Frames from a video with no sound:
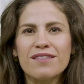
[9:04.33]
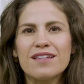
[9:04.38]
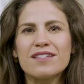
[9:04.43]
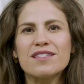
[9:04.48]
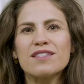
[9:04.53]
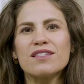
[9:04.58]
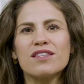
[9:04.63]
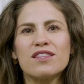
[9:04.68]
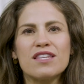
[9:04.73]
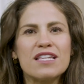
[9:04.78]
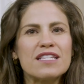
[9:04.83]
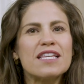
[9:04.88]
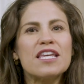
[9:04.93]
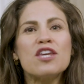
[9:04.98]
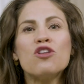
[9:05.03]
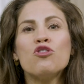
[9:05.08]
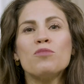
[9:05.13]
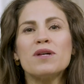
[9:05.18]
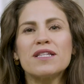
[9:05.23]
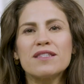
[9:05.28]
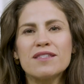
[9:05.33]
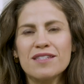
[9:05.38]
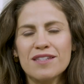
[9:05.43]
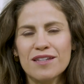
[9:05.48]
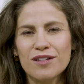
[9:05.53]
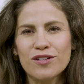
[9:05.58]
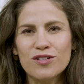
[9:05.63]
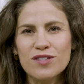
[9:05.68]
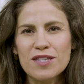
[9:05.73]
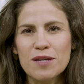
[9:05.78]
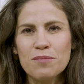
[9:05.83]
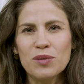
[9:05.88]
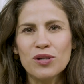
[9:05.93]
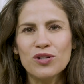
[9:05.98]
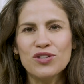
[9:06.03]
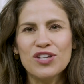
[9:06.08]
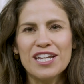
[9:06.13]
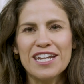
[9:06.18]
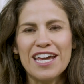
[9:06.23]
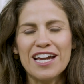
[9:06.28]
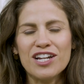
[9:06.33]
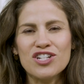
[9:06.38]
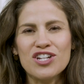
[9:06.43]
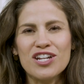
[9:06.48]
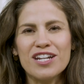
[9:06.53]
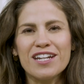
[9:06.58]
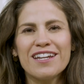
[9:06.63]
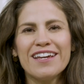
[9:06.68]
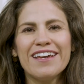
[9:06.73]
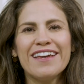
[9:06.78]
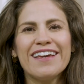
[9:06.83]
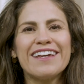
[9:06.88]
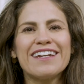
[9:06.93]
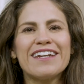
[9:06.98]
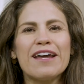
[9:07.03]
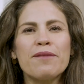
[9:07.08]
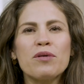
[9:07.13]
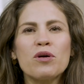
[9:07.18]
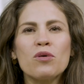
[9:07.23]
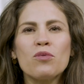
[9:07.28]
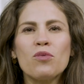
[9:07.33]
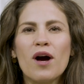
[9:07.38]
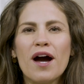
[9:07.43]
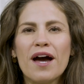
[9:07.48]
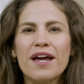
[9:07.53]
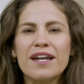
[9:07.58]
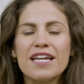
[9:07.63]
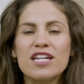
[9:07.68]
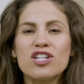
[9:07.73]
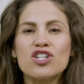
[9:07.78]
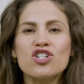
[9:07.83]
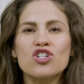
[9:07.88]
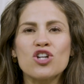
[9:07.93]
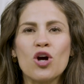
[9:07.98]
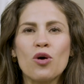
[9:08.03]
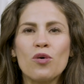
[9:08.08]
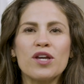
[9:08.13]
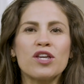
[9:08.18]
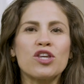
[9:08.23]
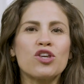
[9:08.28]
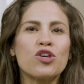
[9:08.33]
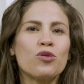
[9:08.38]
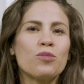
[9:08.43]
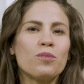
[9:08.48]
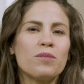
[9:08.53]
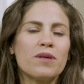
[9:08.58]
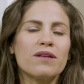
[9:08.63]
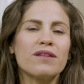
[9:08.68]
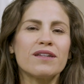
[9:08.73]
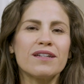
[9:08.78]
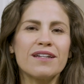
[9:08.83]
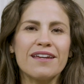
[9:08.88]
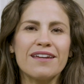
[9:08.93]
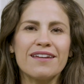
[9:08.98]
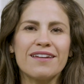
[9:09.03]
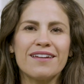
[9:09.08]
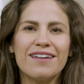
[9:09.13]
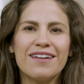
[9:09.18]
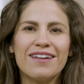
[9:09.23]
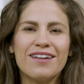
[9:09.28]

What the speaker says: these human skills that build connection, number one is showing humility.